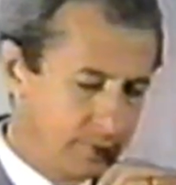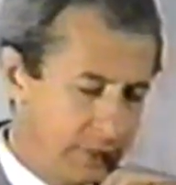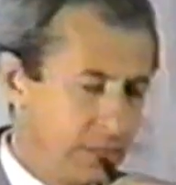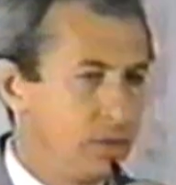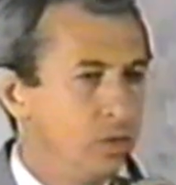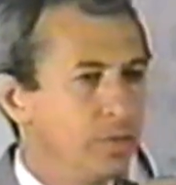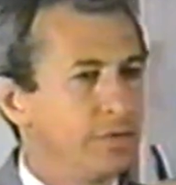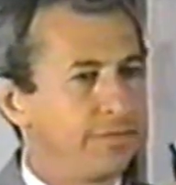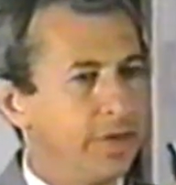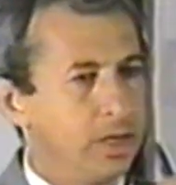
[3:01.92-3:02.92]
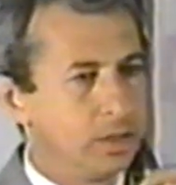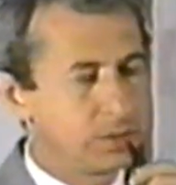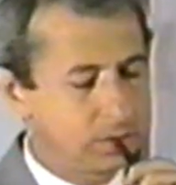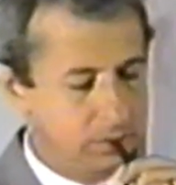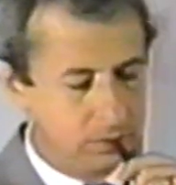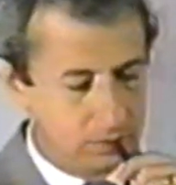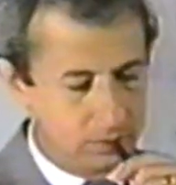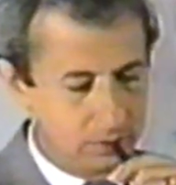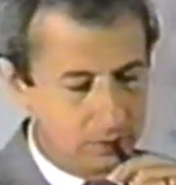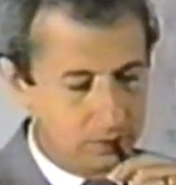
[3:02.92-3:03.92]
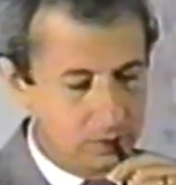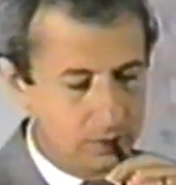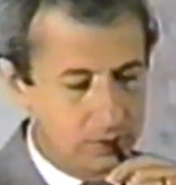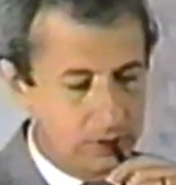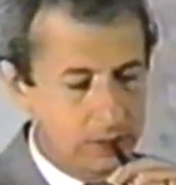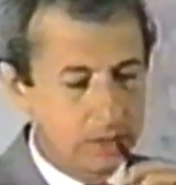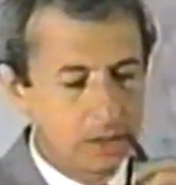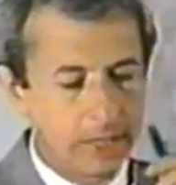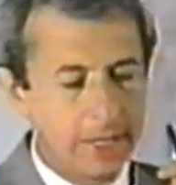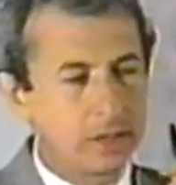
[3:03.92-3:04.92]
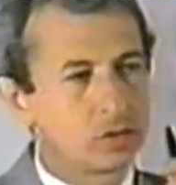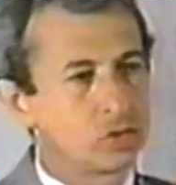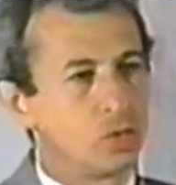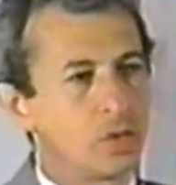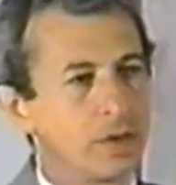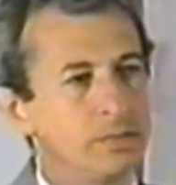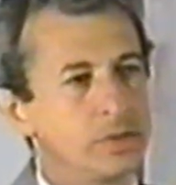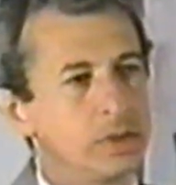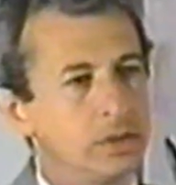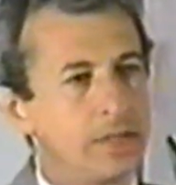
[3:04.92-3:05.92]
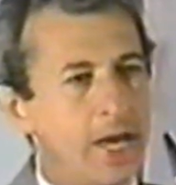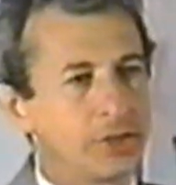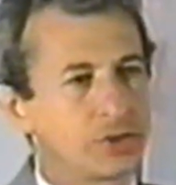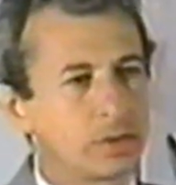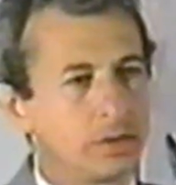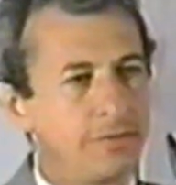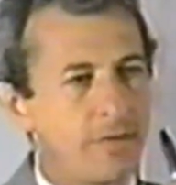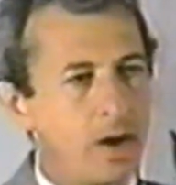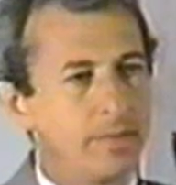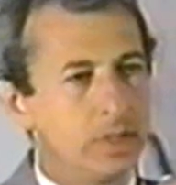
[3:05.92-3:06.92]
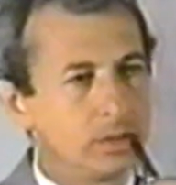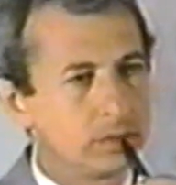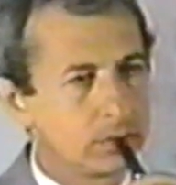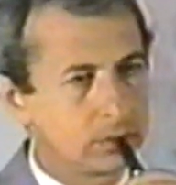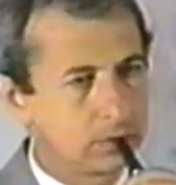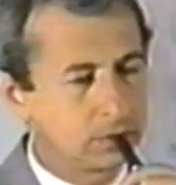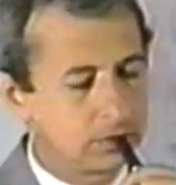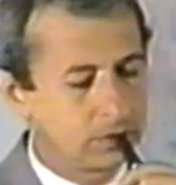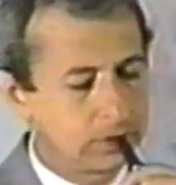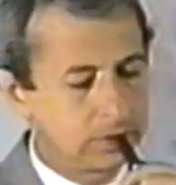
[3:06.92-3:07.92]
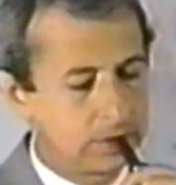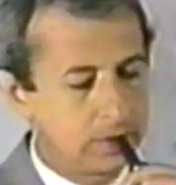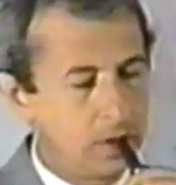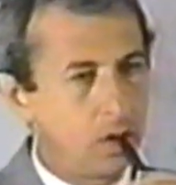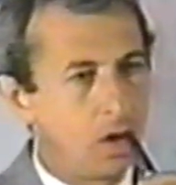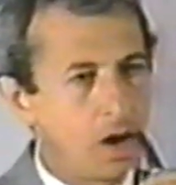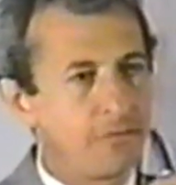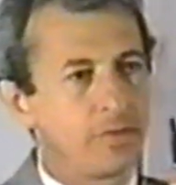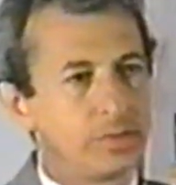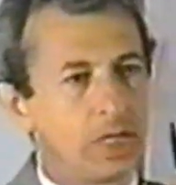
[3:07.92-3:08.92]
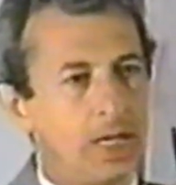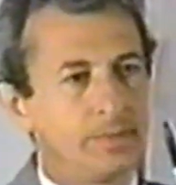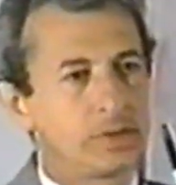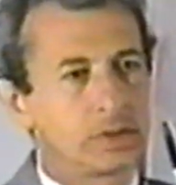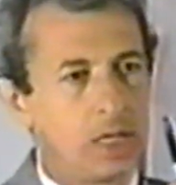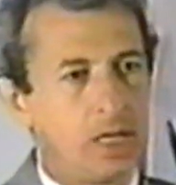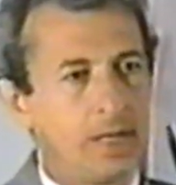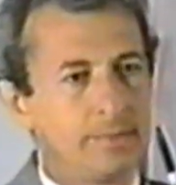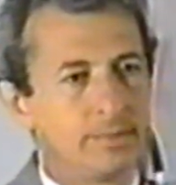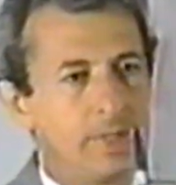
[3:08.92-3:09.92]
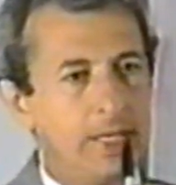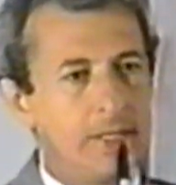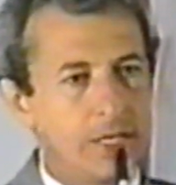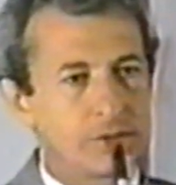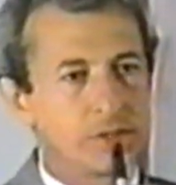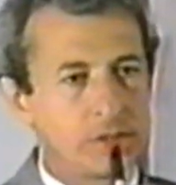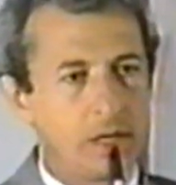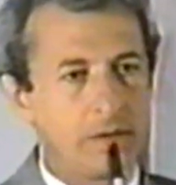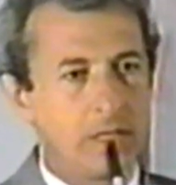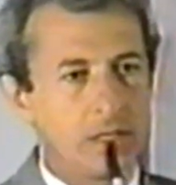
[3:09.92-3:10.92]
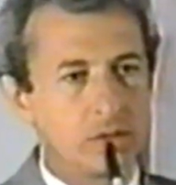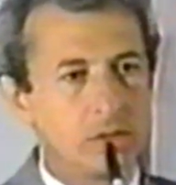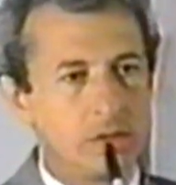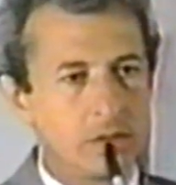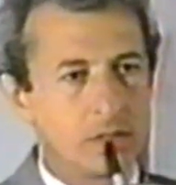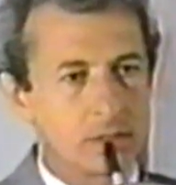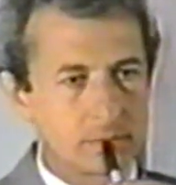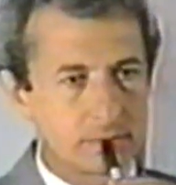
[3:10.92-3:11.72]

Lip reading: in human affairs, like storms in the natural environment, are from time to time a necessary and good thing.